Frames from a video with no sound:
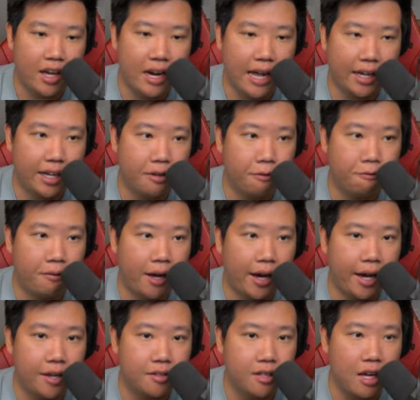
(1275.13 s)
And I can
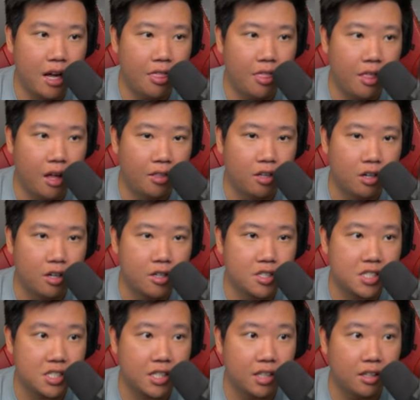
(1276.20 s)
find another
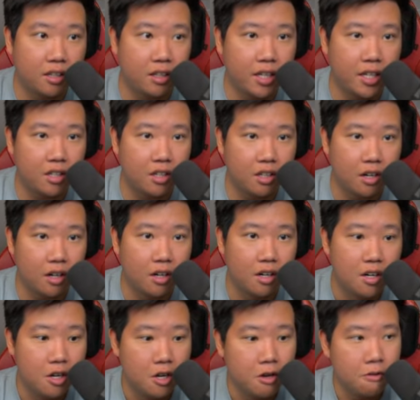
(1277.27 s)
skill in here.
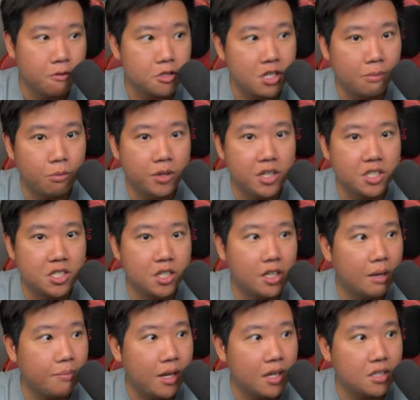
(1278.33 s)
For some reason,
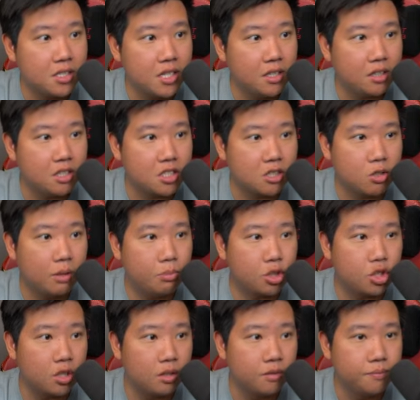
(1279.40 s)
I'm not seeing the
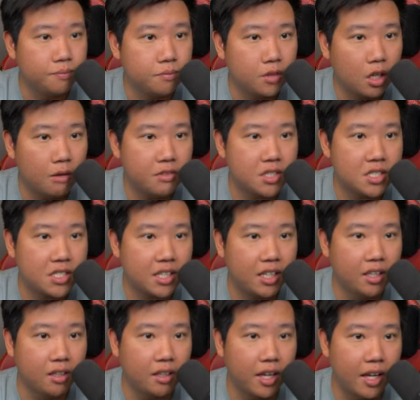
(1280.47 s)
description of the
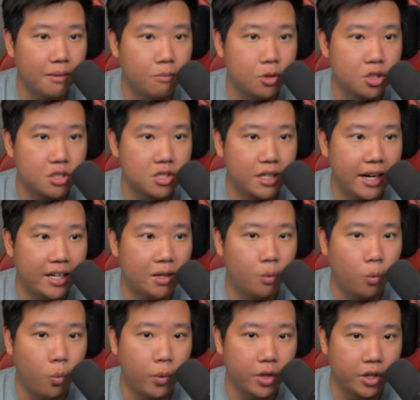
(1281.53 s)
skill name, which is kind
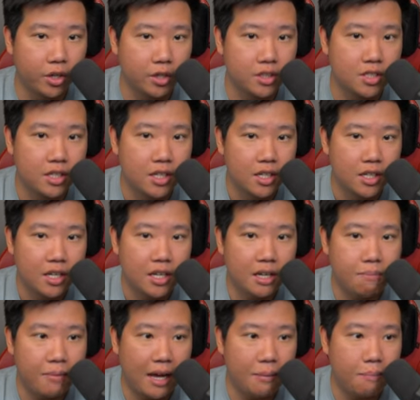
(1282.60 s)
of weird.
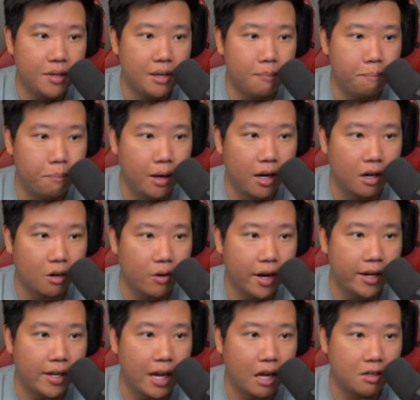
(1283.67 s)
It might be a bug
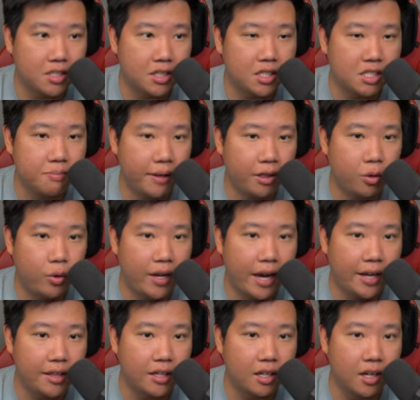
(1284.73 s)
right now. See, this is my
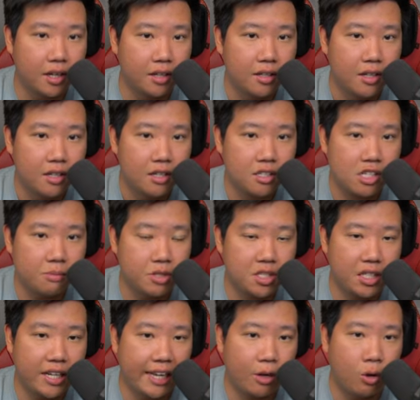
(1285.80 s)
three-eyed gun, so I'm just
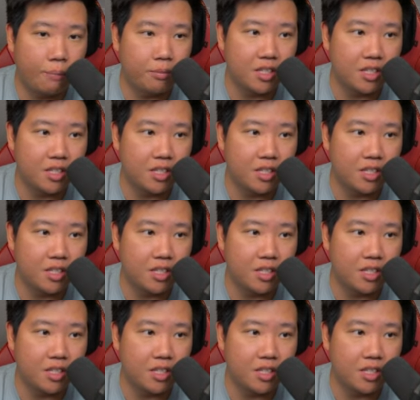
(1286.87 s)
going to equip